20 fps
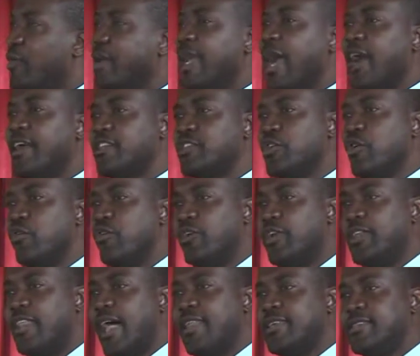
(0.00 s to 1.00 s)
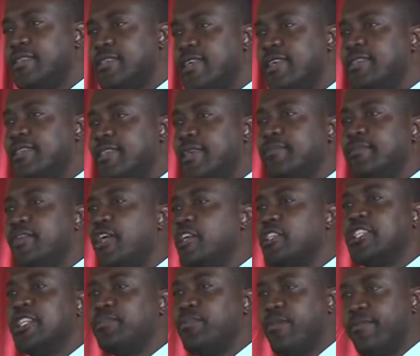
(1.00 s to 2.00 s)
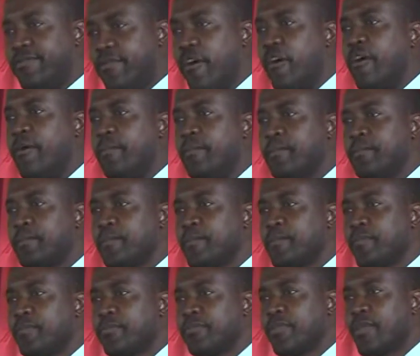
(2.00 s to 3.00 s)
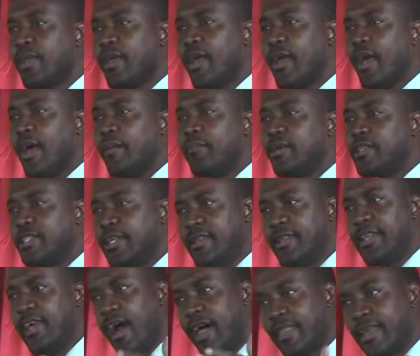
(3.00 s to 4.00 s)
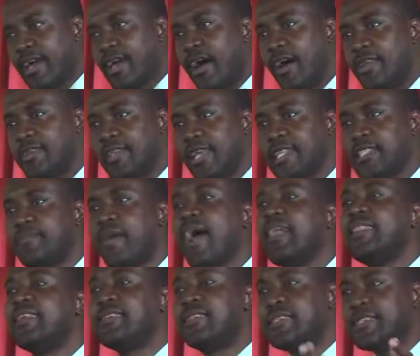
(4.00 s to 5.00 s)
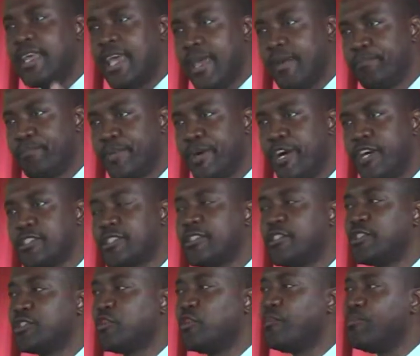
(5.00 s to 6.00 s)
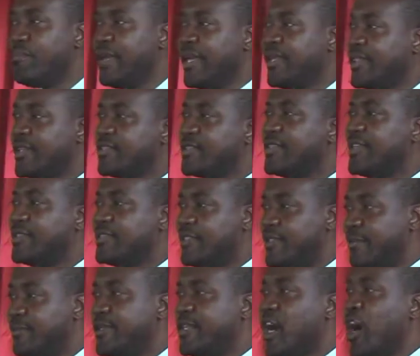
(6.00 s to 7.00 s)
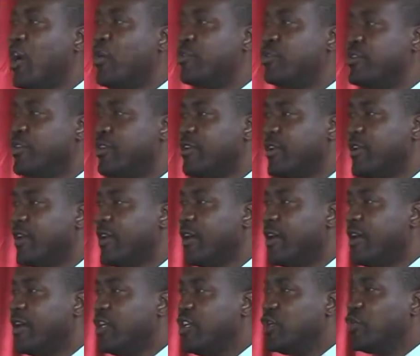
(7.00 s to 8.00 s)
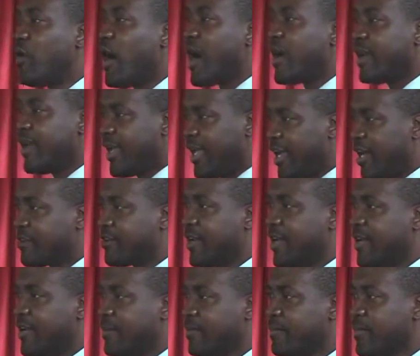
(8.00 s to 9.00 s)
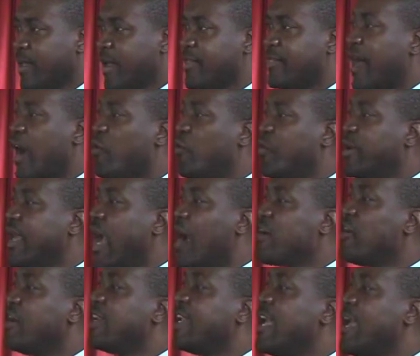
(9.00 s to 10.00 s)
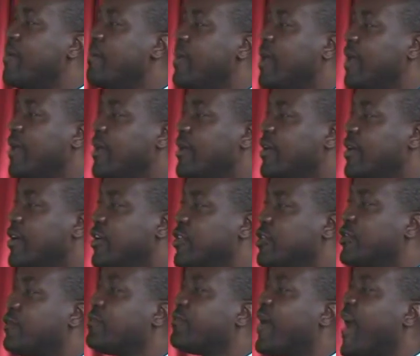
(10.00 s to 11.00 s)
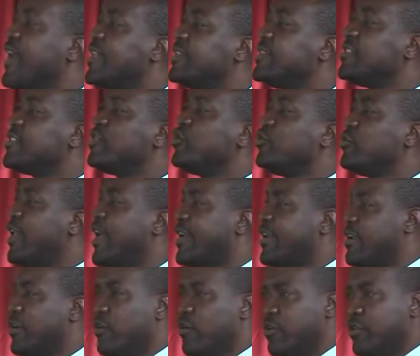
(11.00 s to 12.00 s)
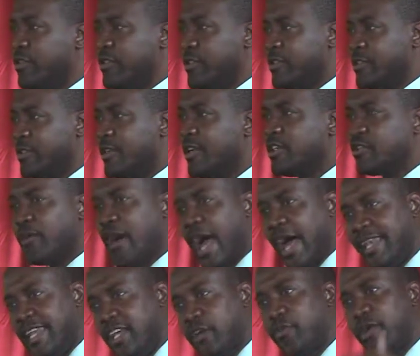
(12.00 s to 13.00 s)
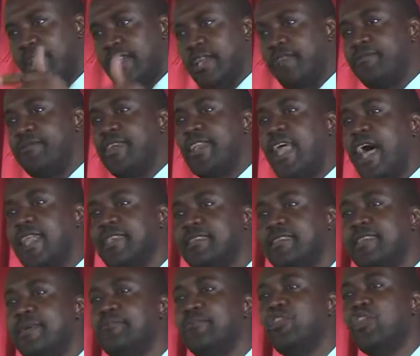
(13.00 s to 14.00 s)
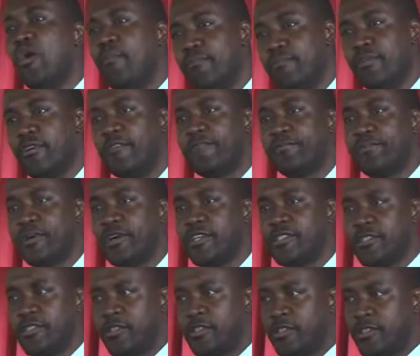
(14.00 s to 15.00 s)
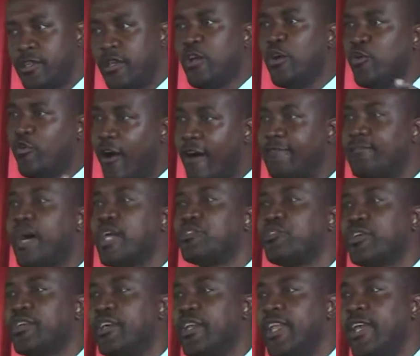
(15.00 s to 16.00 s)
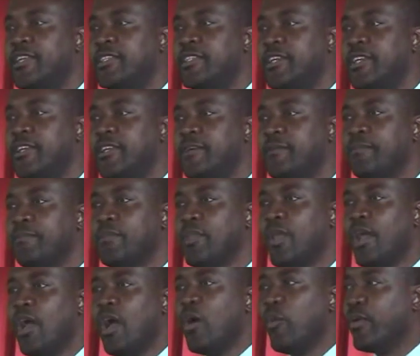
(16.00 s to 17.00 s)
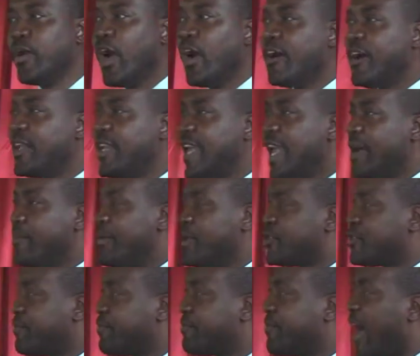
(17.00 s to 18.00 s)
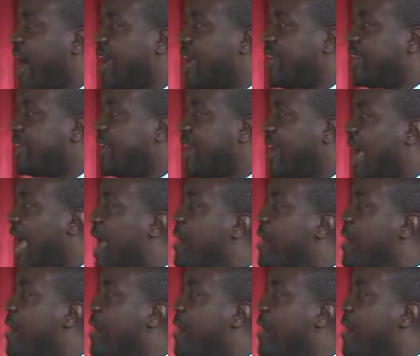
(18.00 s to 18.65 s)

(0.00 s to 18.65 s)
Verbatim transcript: we are told that the system doesn't perform. But in the other context, by the same persons who beat the system down, you are hearing that we are unable to find student loans to adequately finance the number of persons who have matriculated. We are unable to find